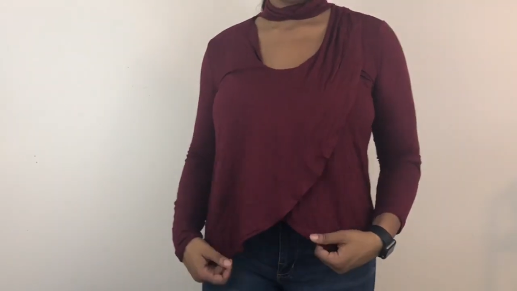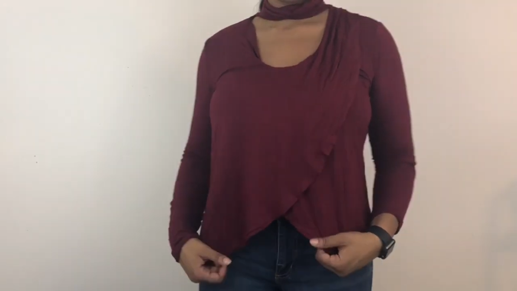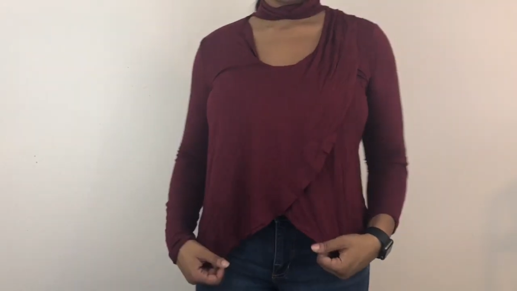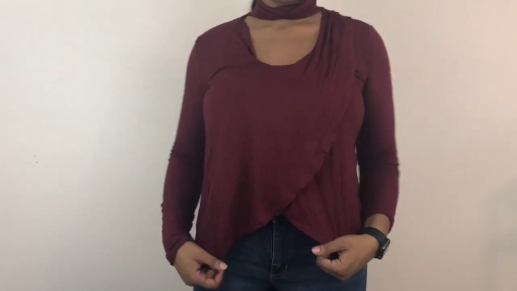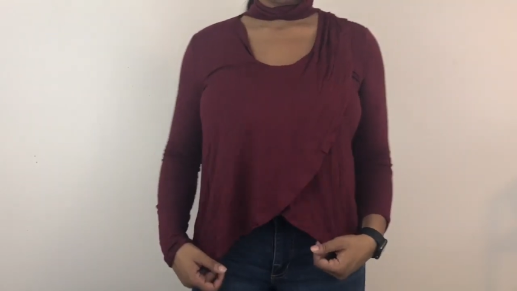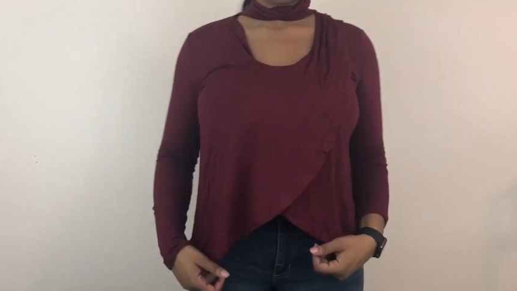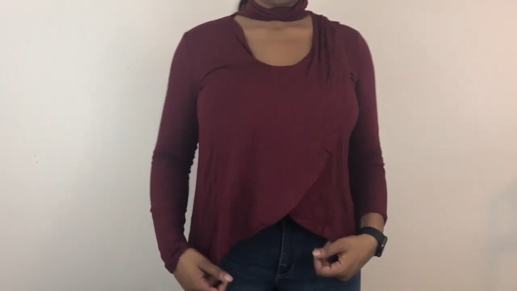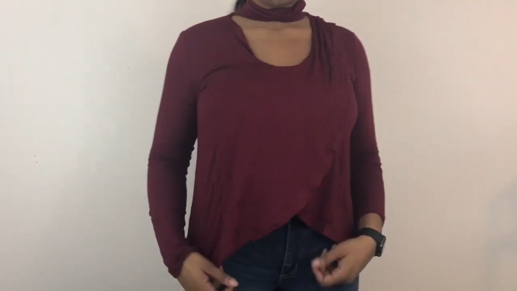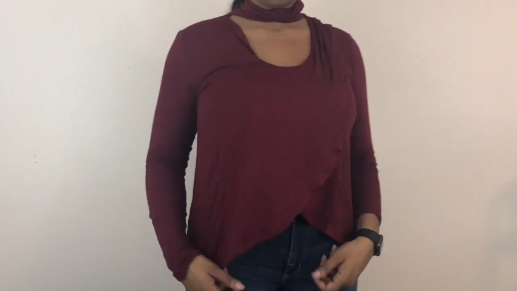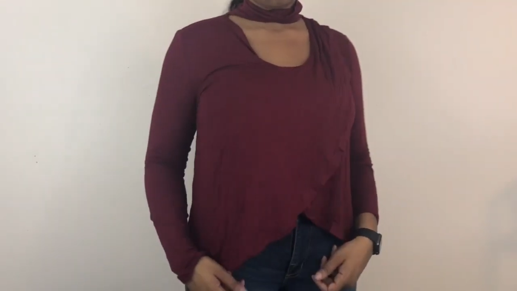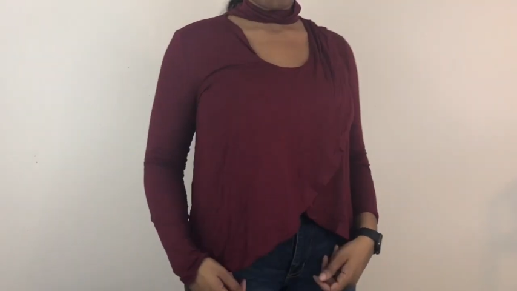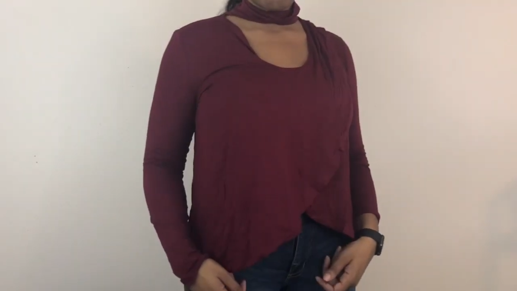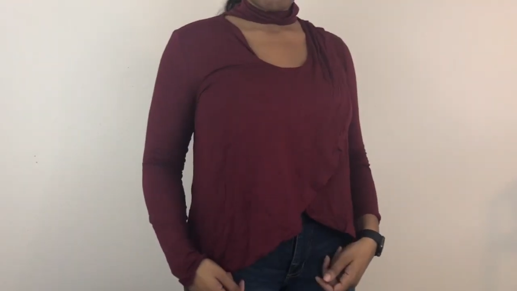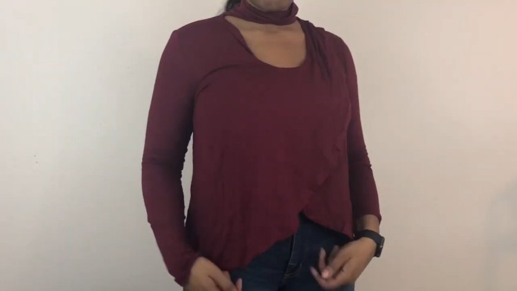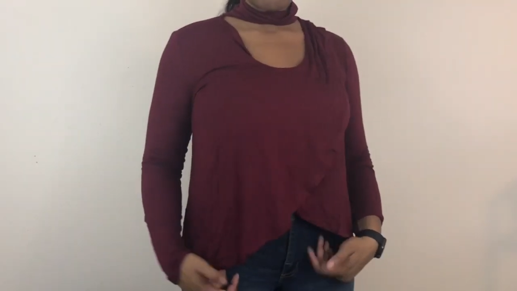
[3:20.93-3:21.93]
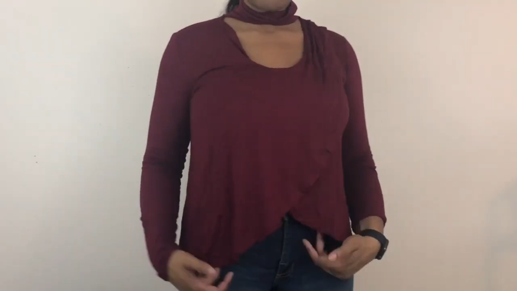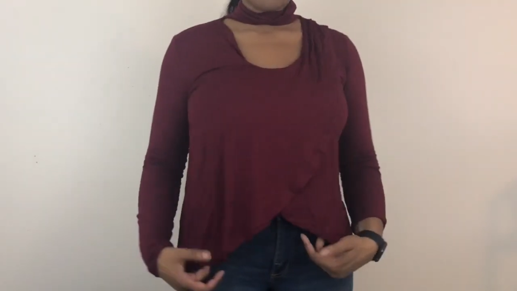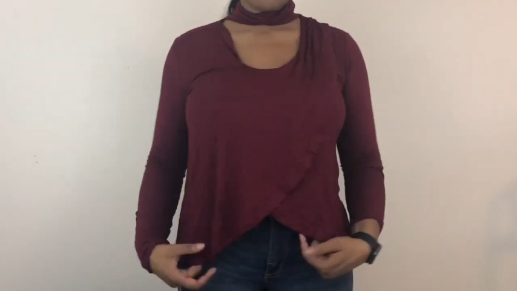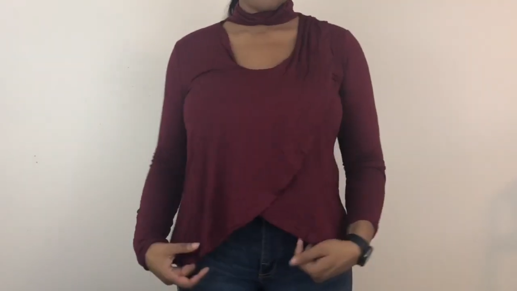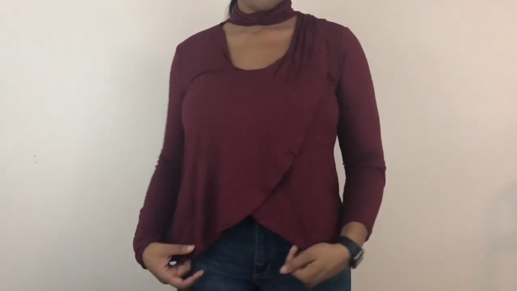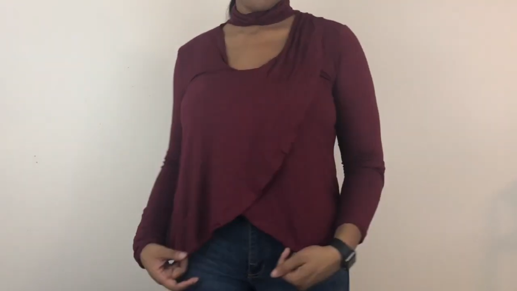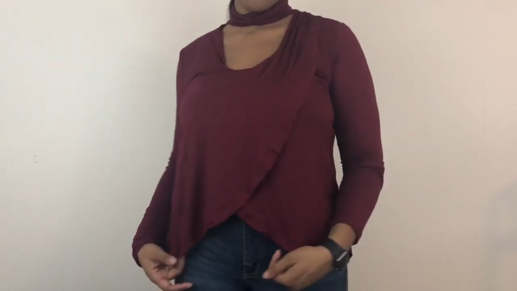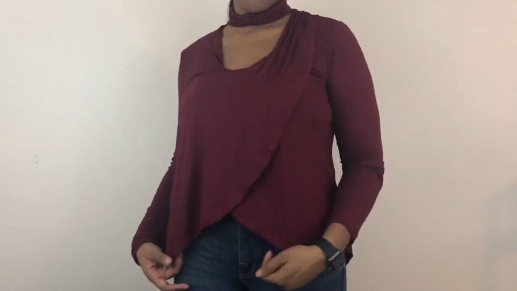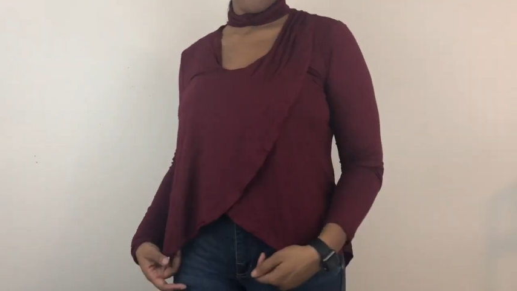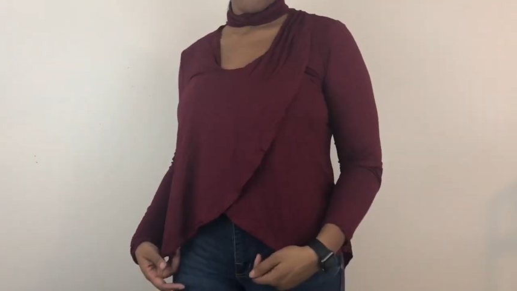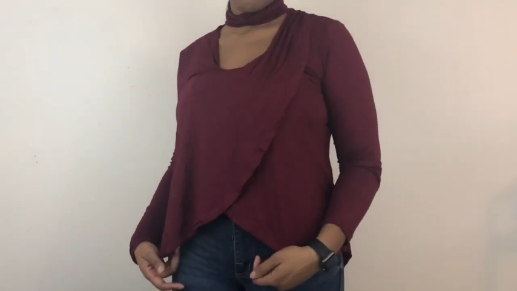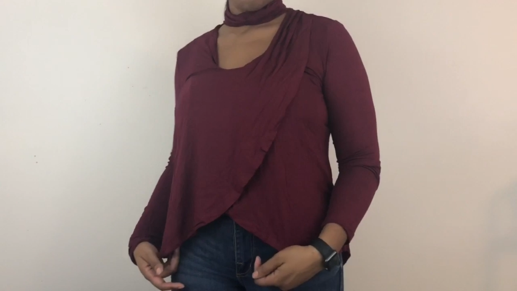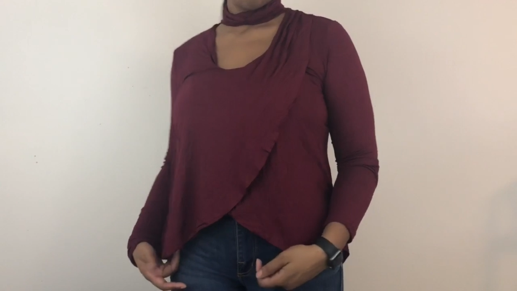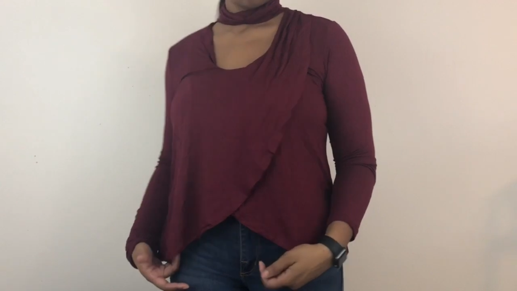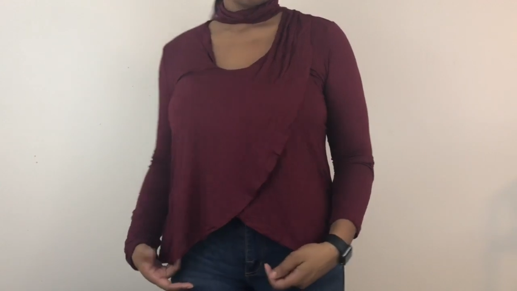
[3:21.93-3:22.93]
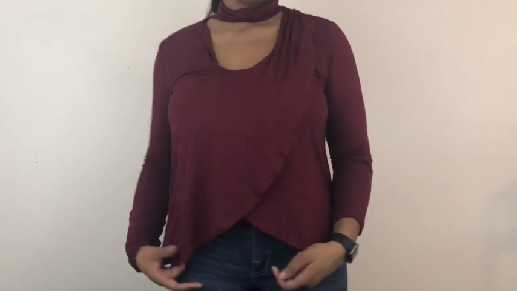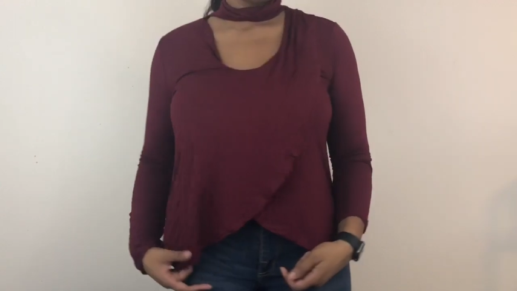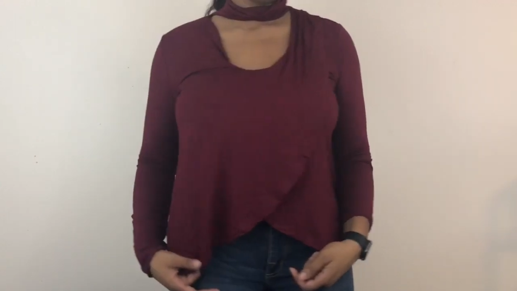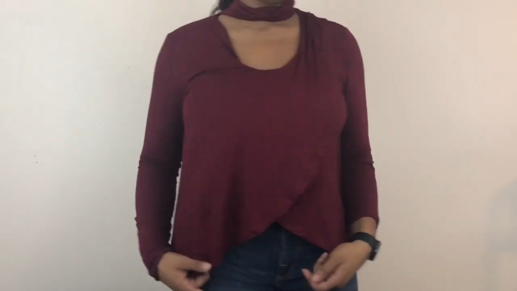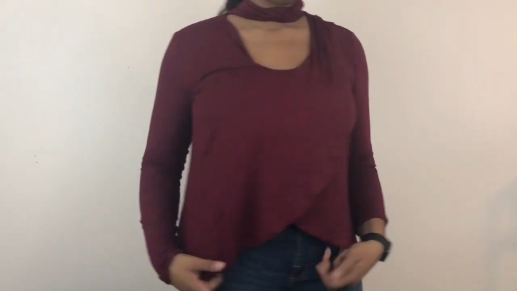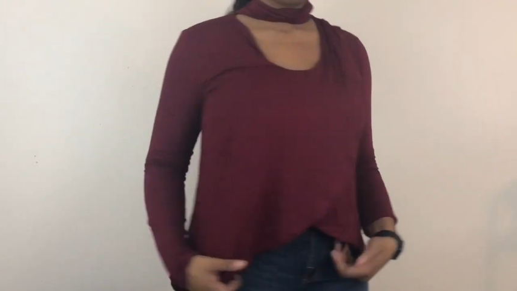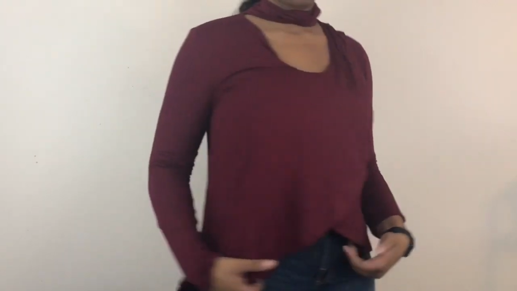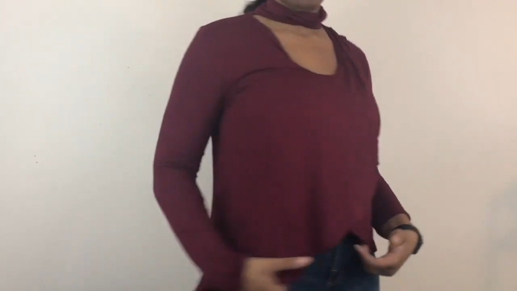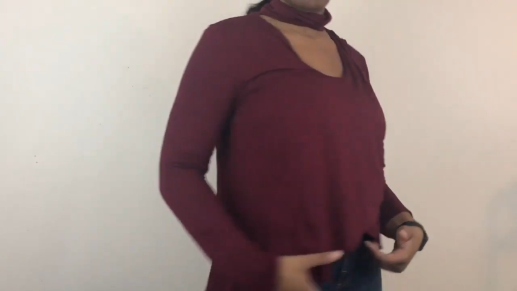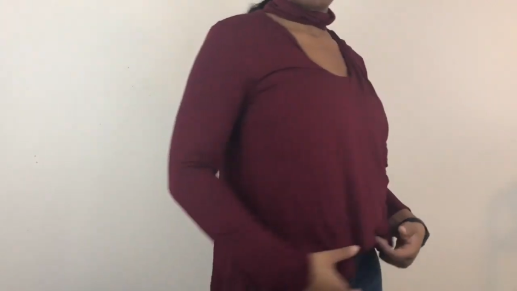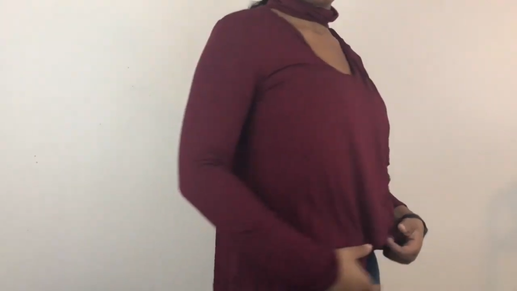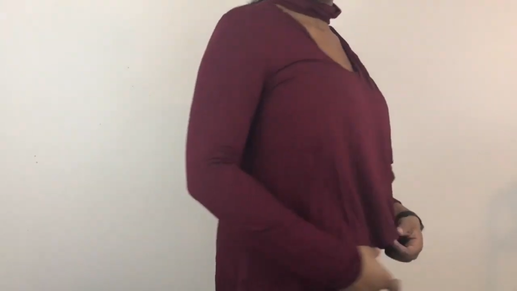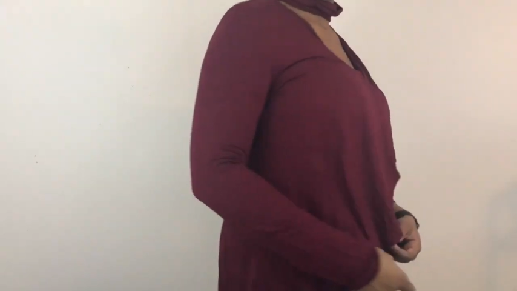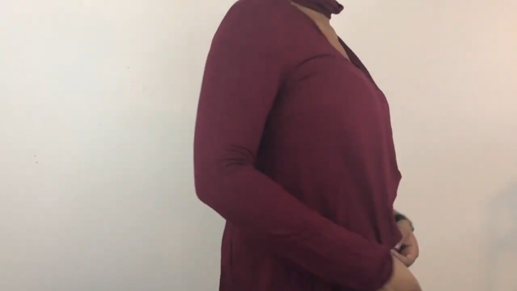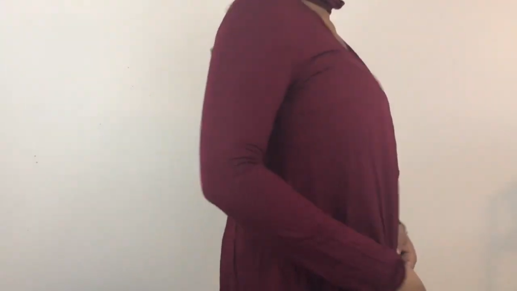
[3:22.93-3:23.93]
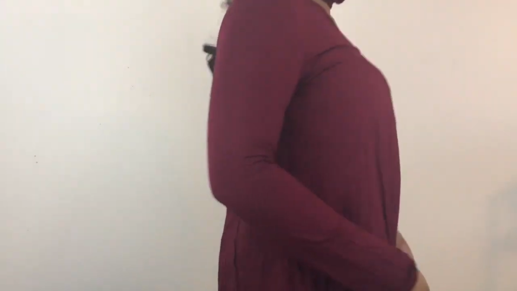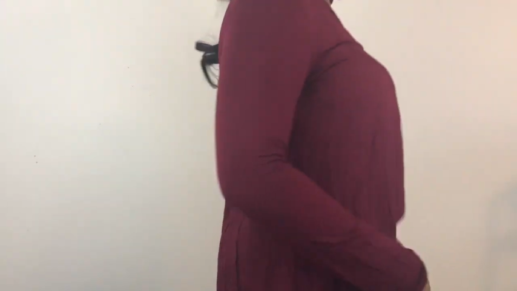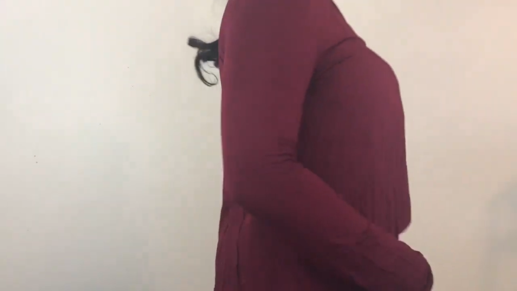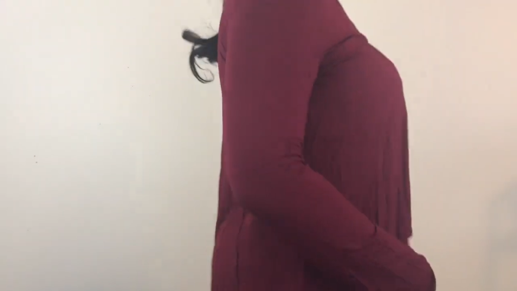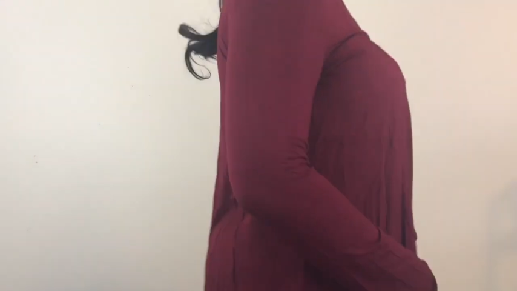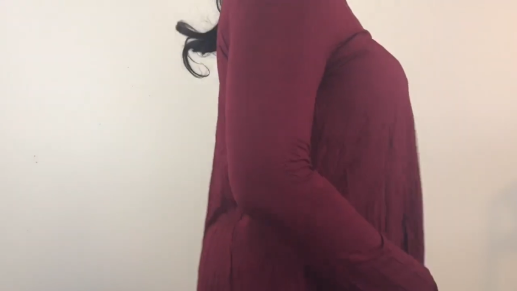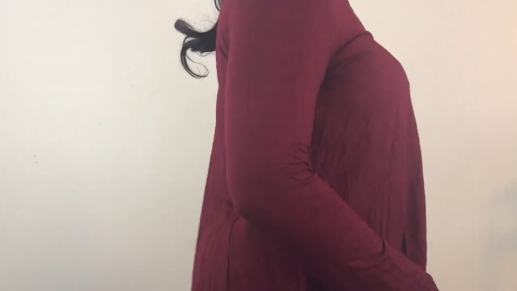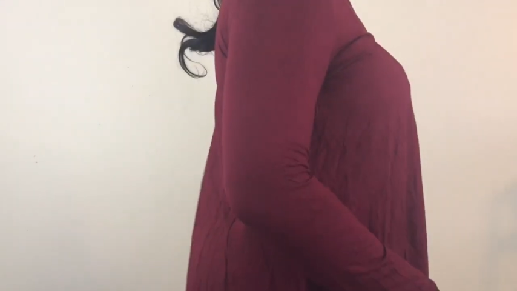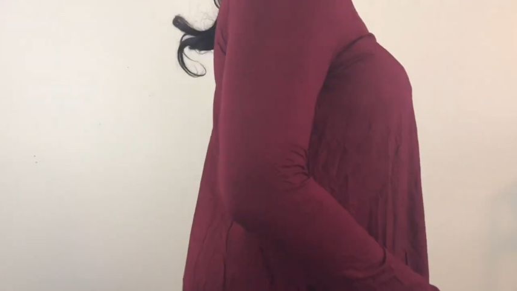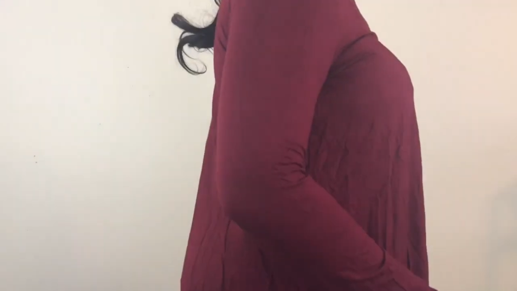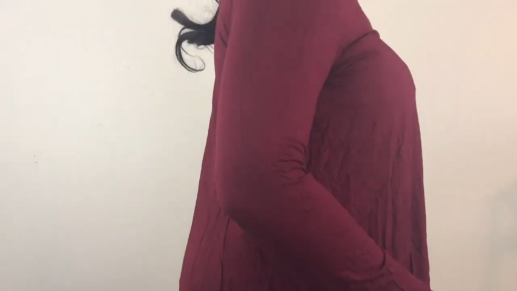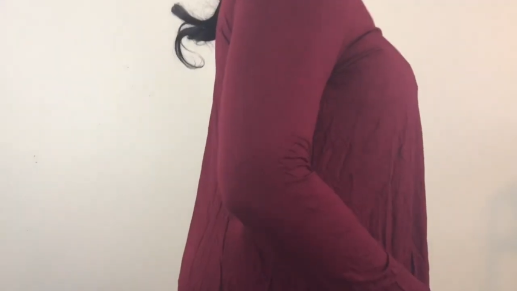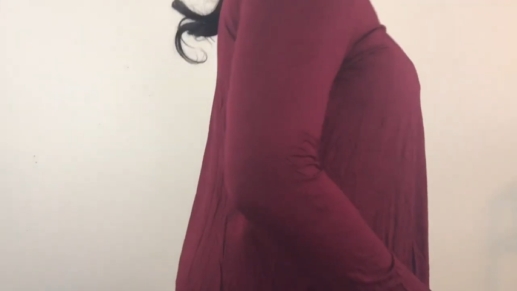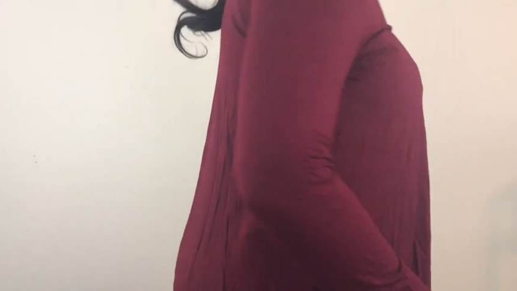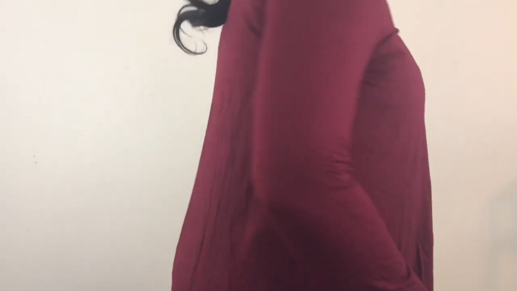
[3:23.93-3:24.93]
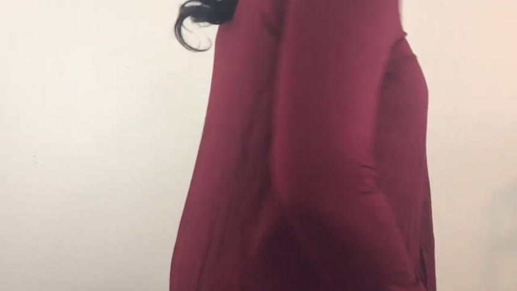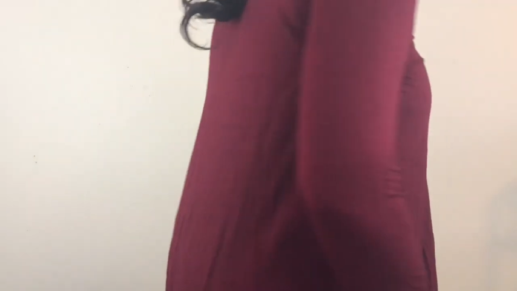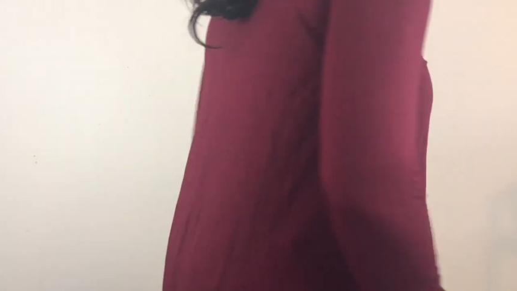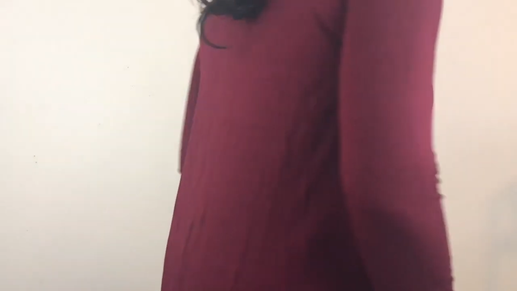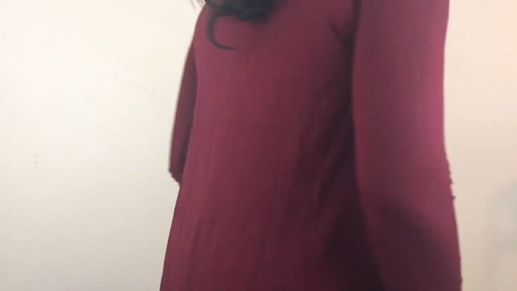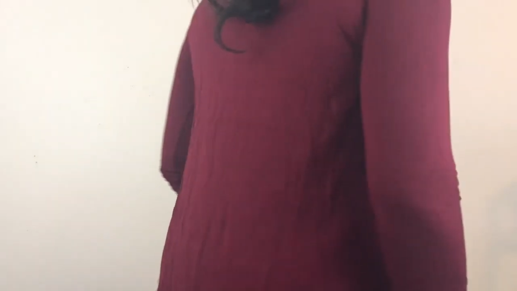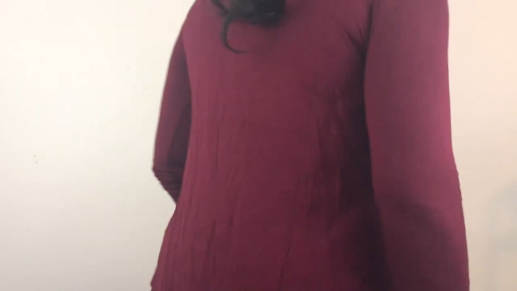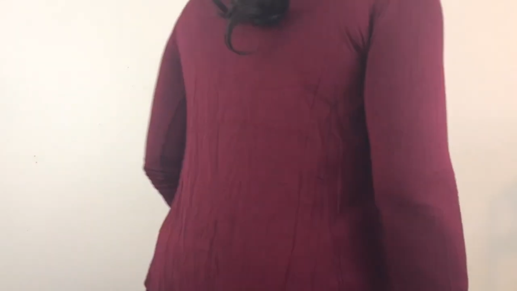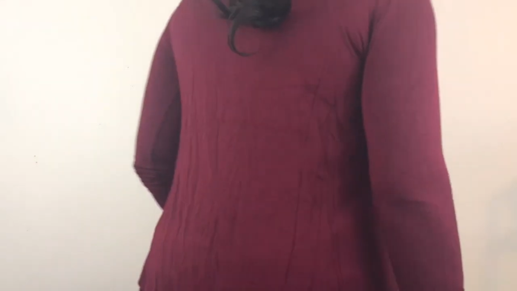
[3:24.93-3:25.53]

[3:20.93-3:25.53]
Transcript: [unreadable: no face in view]